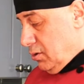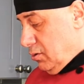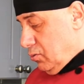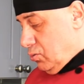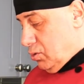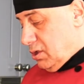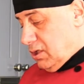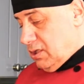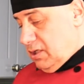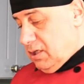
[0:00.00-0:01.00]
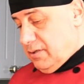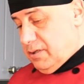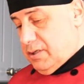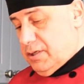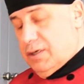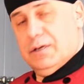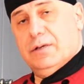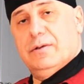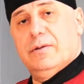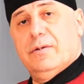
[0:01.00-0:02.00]
or any other
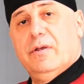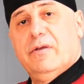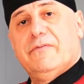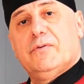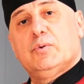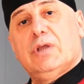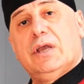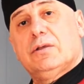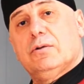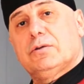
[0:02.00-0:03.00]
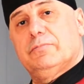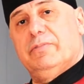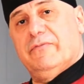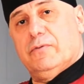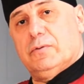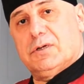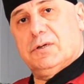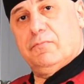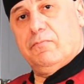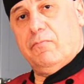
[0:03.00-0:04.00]
food I cooked before,
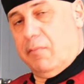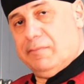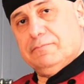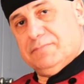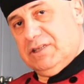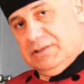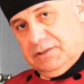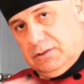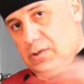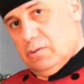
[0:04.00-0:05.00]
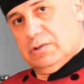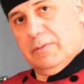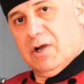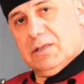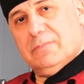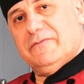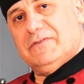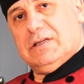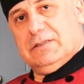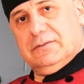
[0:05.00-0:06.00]
please go on the bottom of
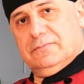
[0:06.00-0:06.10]
the